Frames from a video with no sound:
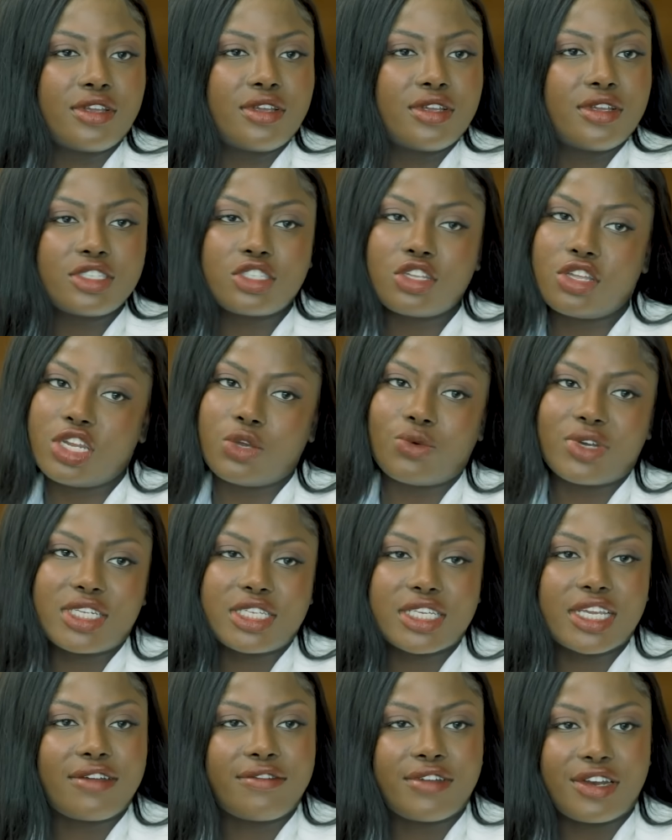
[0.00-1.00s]
Mm. It's yeah. only way
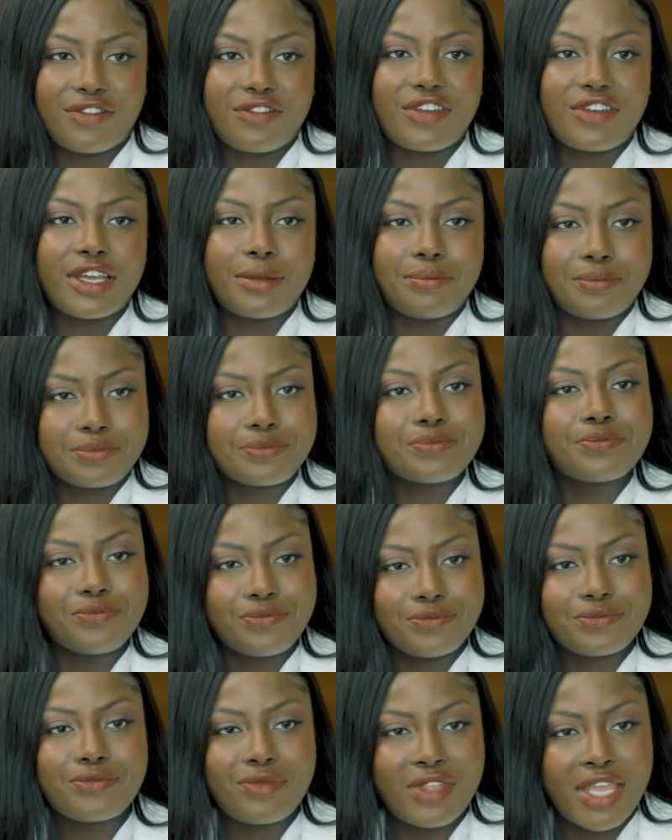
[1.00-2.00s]
to get rid of it. Yeah, that's
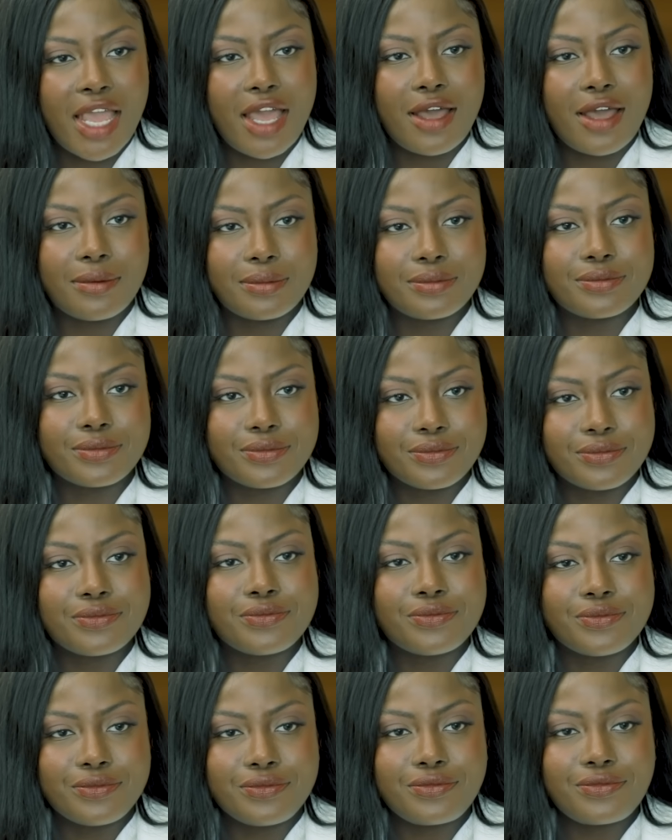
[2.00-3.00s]
the loose yeah. skin that I was
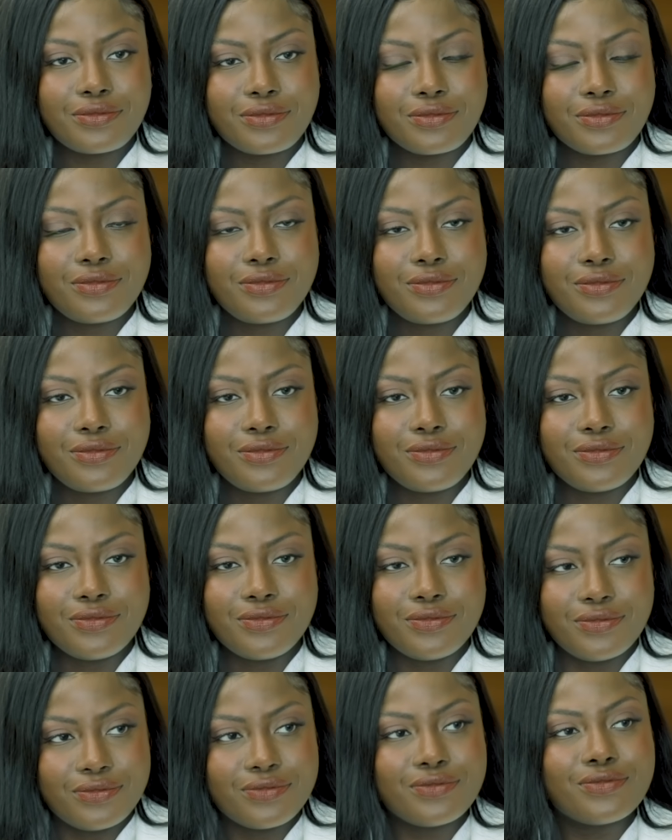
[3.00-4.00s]
actually talking
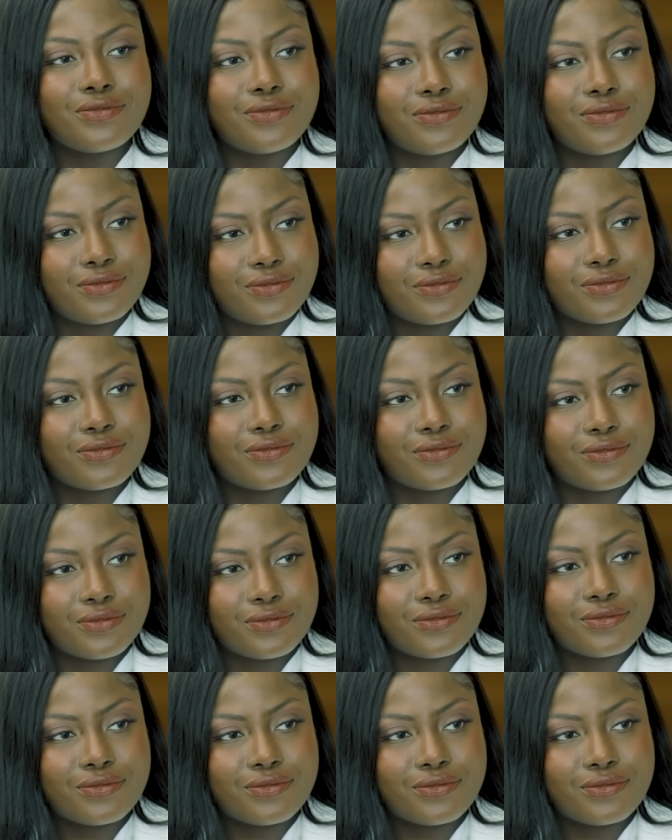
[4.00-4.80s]
about. Interesting.